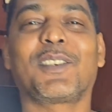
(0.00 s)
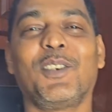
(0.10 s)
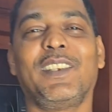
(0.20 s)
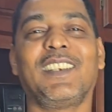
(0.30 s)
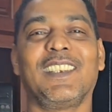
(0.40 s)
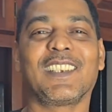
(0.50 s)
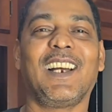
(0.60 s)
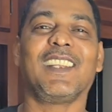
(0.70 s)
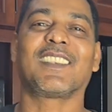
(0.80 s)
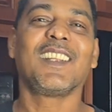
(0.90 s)
what's going on,
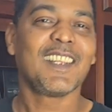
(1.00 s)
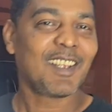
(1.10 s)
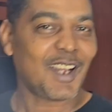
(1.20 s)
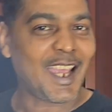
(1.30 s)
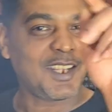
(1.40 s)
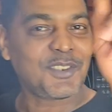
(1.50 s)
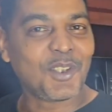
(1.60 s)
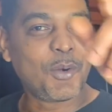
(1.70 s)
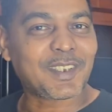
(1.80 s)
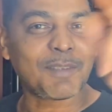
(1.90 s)
guys. I
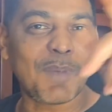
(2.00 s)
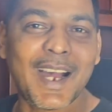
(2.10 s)
know it's a